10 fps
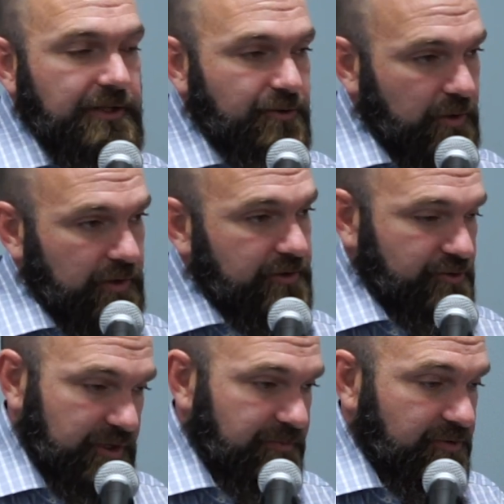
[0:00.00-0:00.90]
So
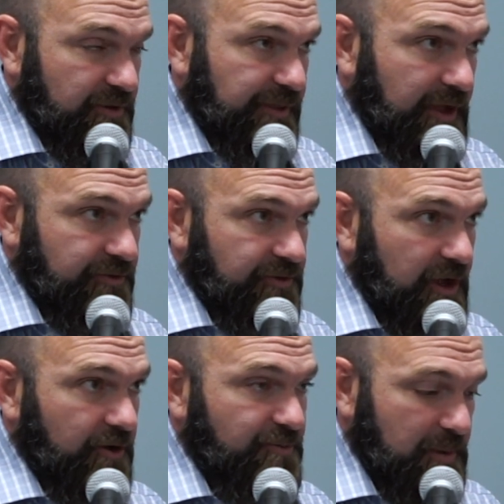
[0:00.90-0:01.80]
Jeff, here's
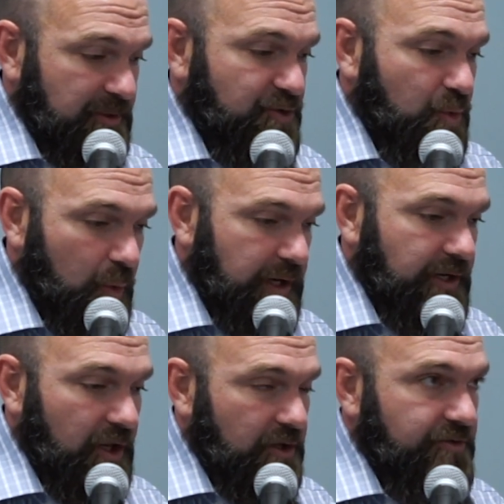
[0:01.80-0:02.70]
$1,000. Pay me
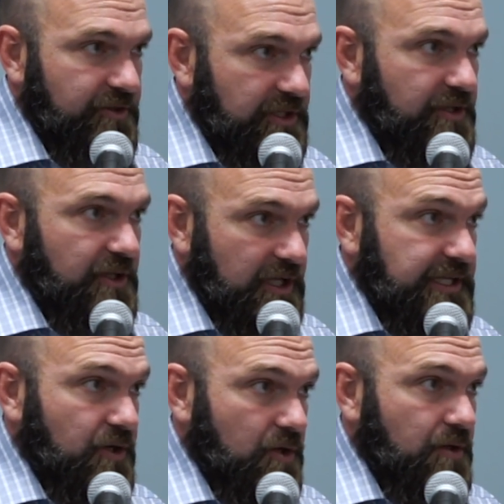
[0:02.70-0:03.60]
$20 a
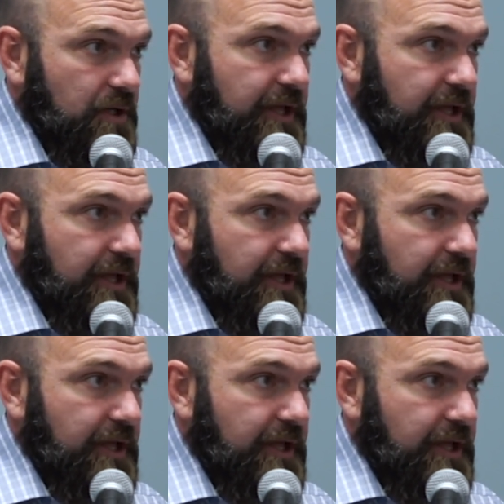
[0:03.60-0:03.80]
year,